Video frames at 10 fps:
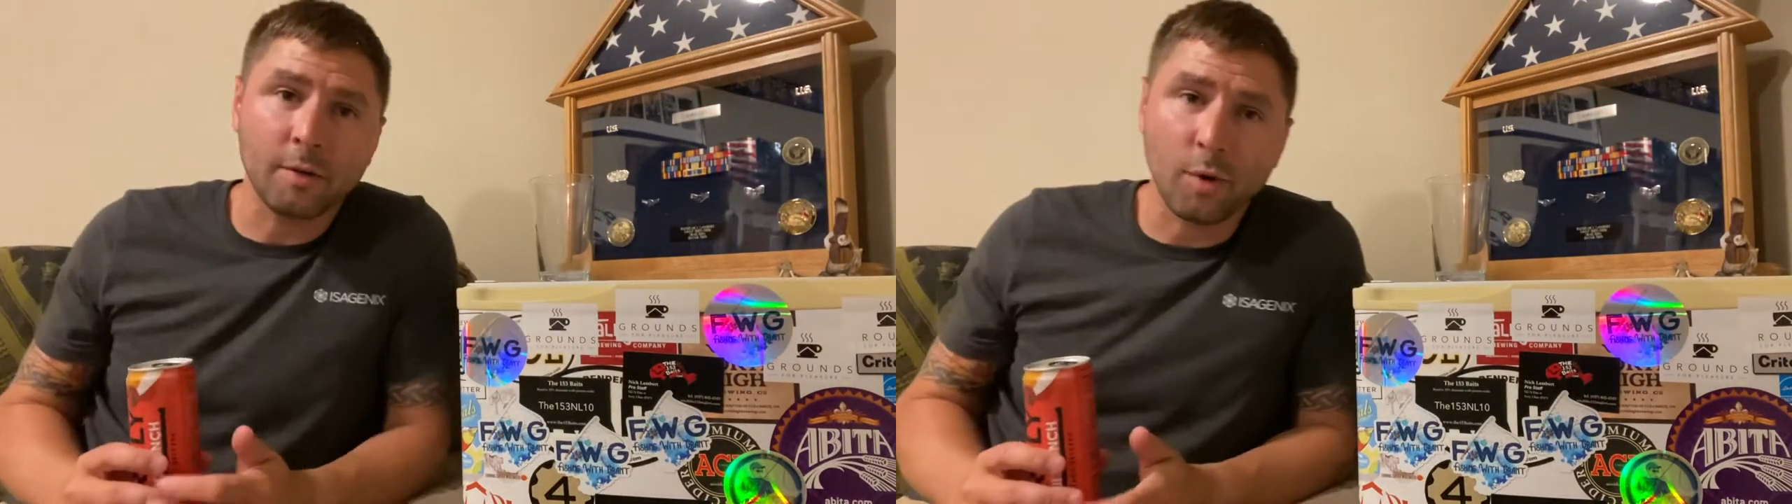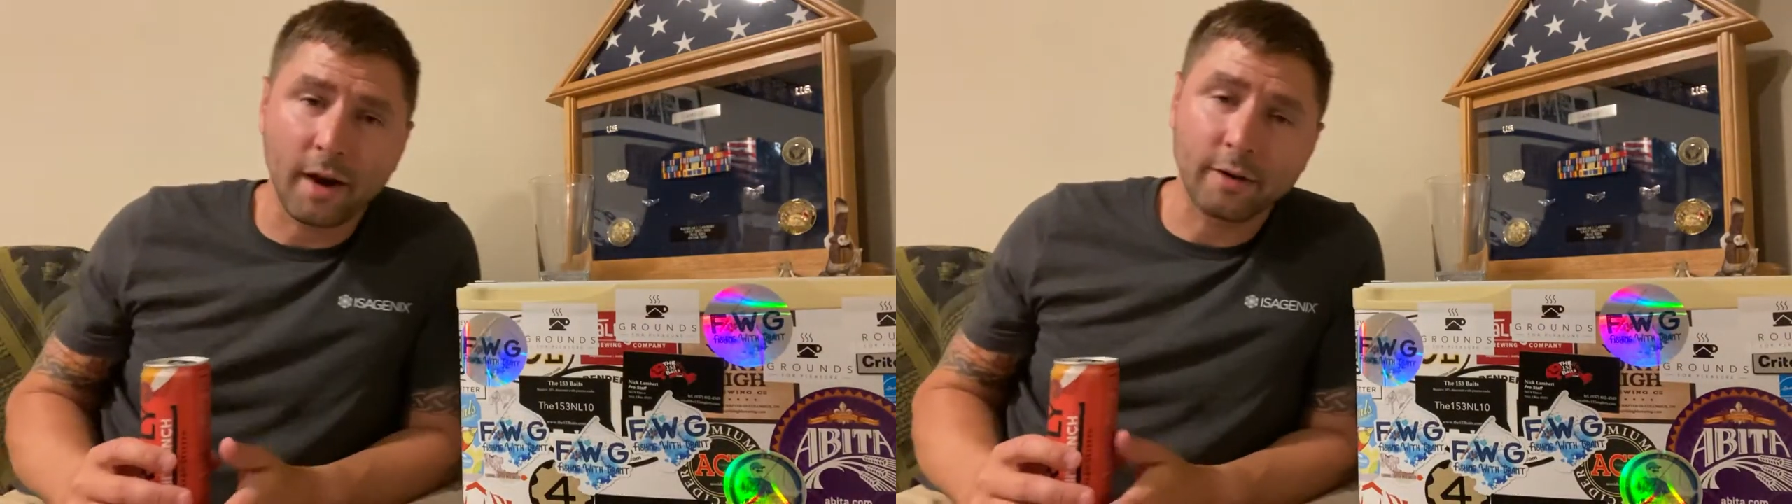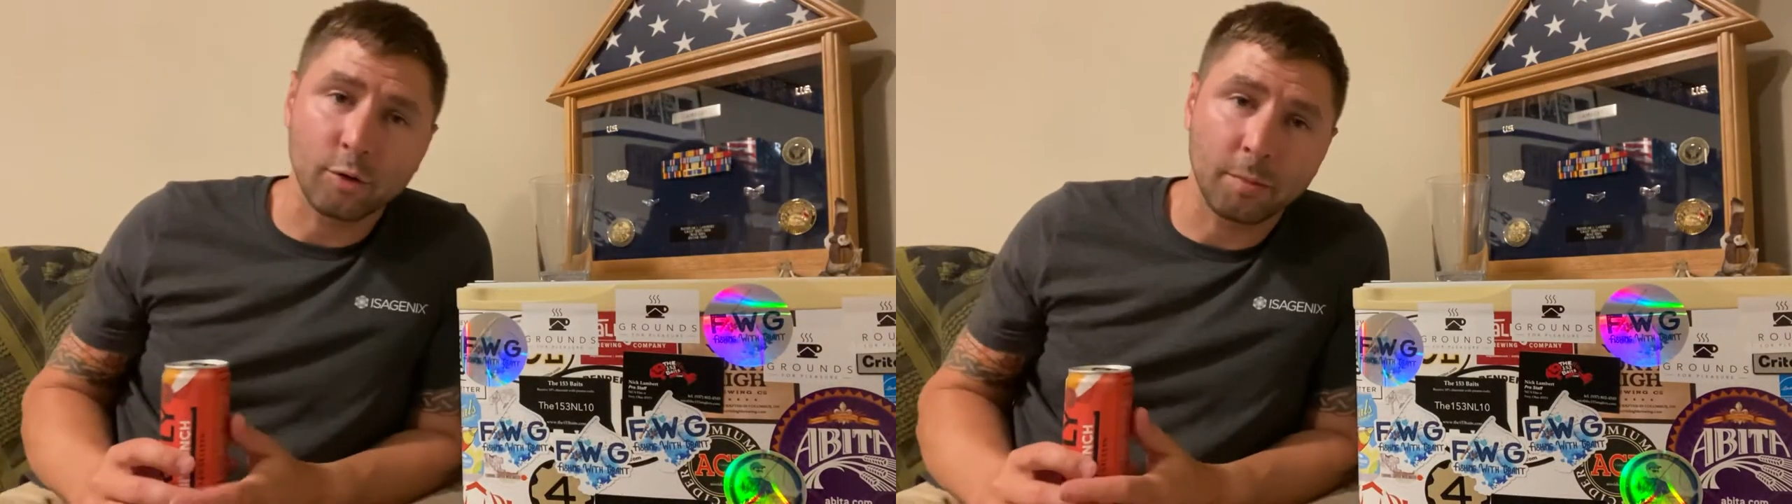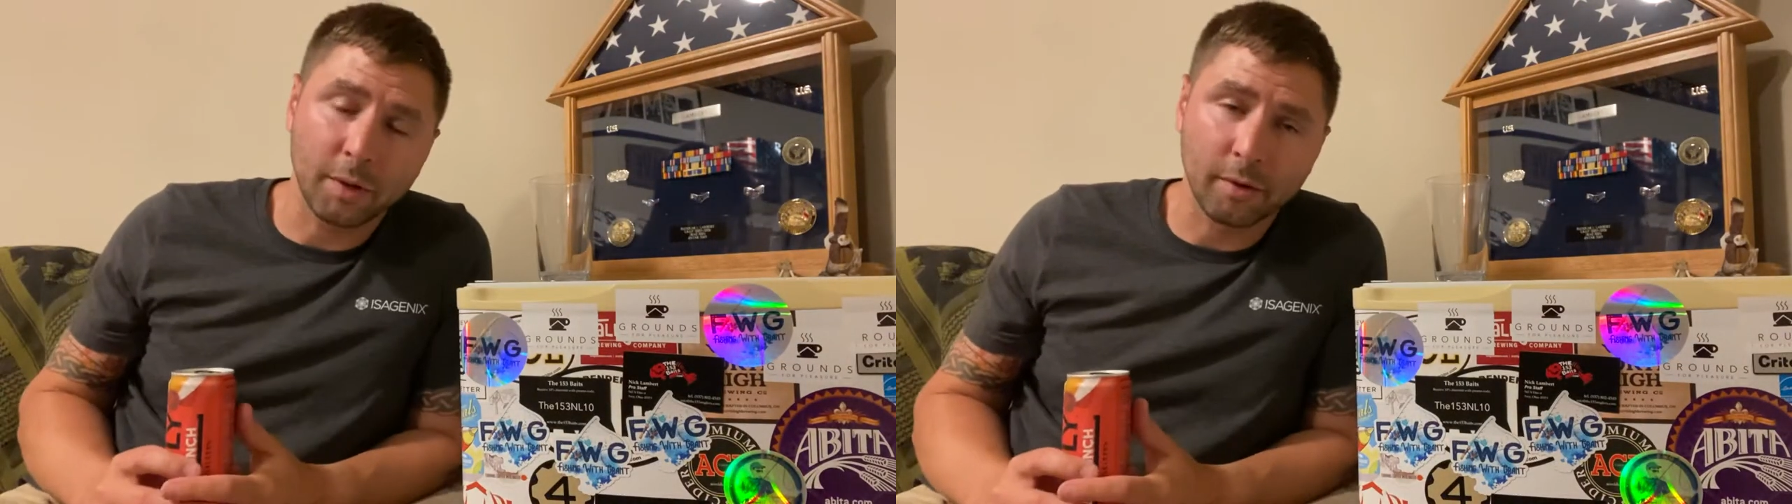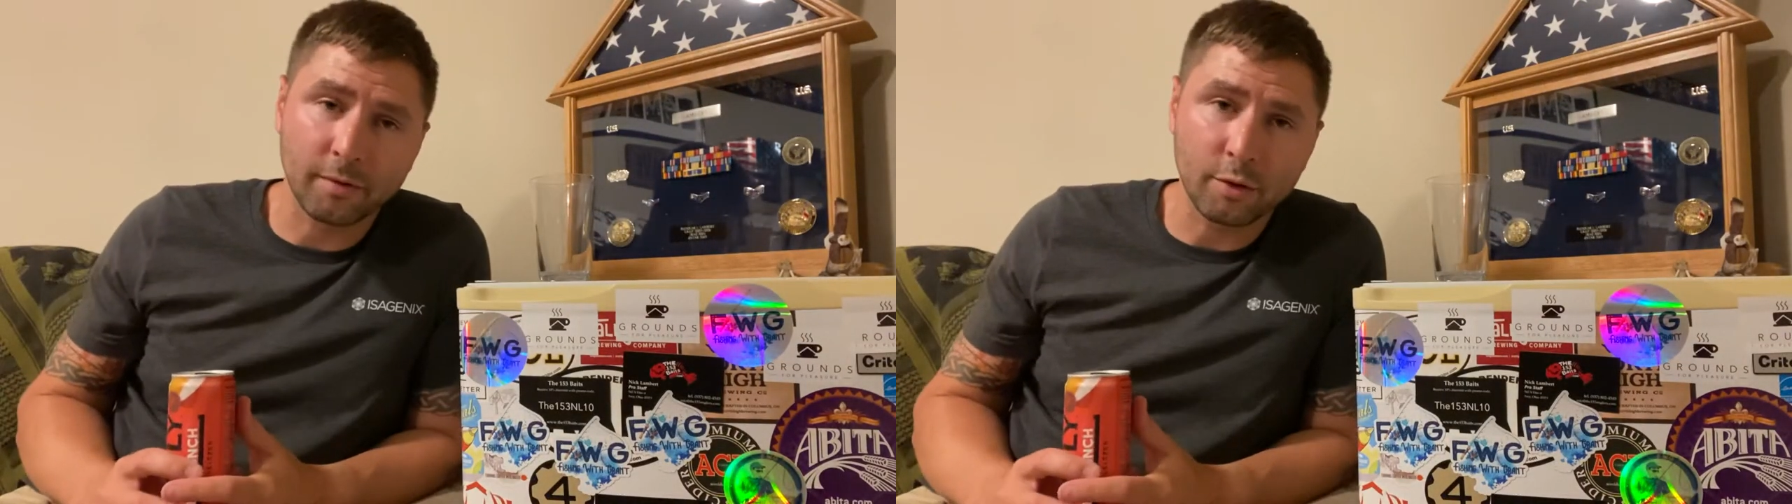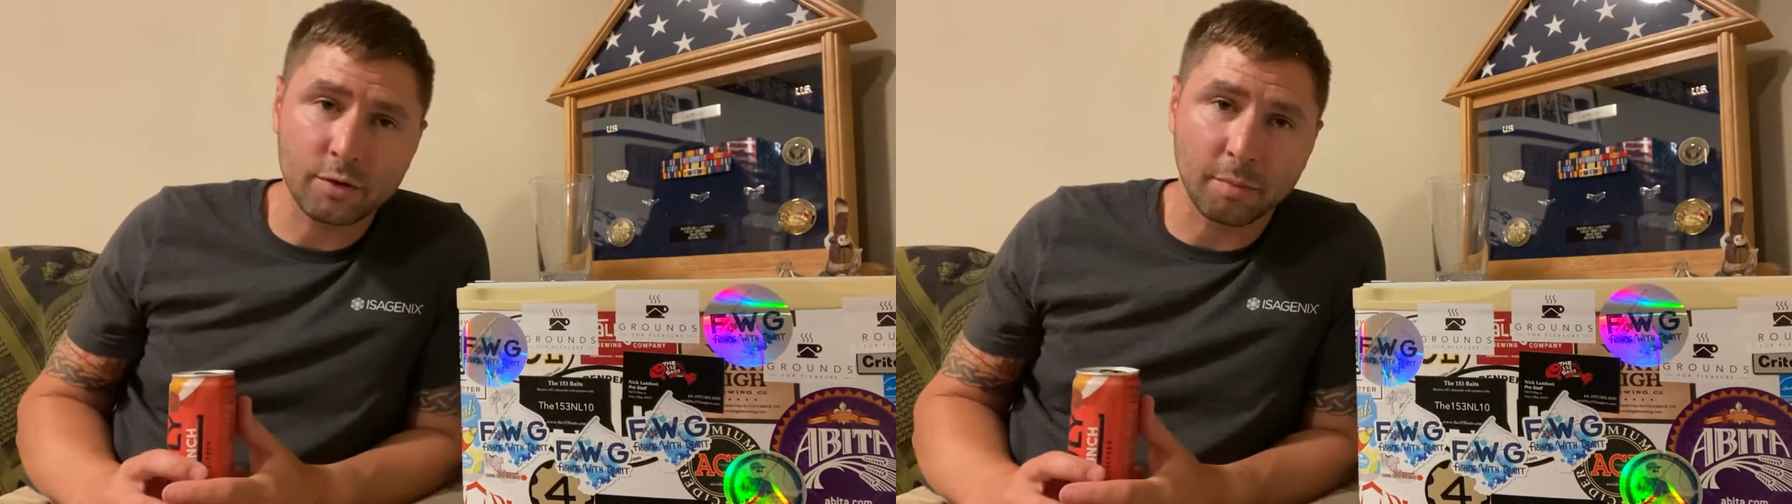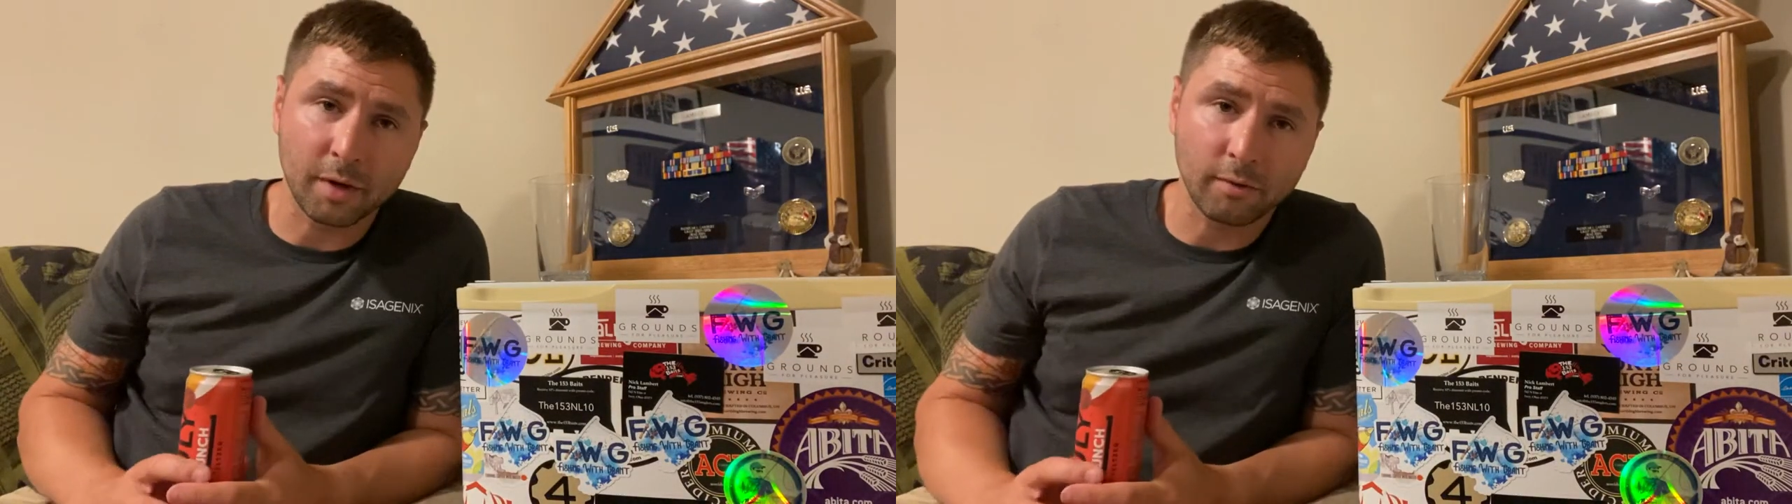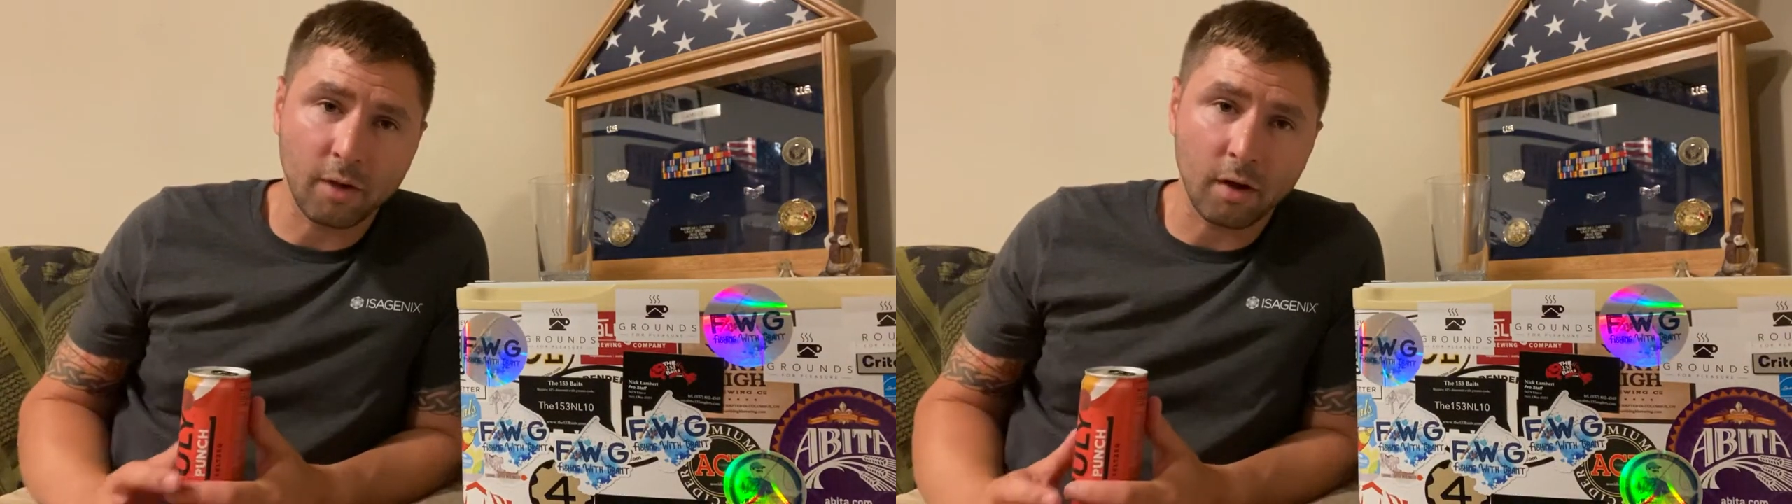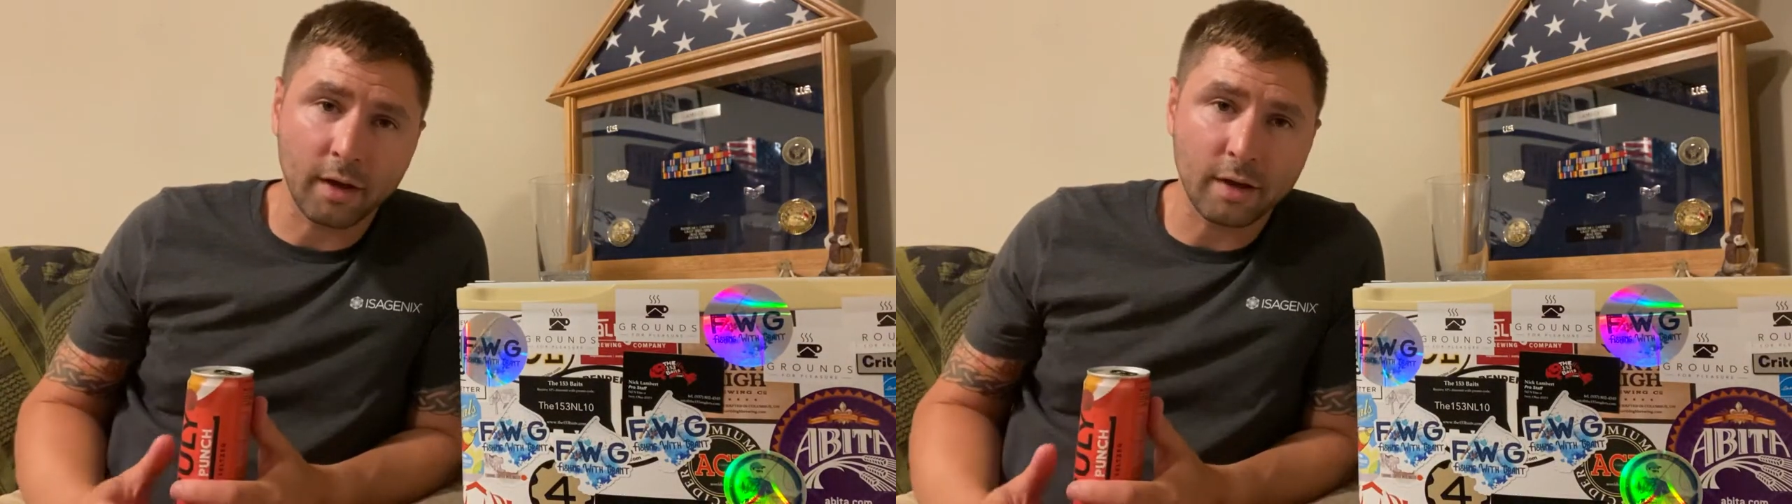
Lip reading: where I do beer reviews, a beer vlog.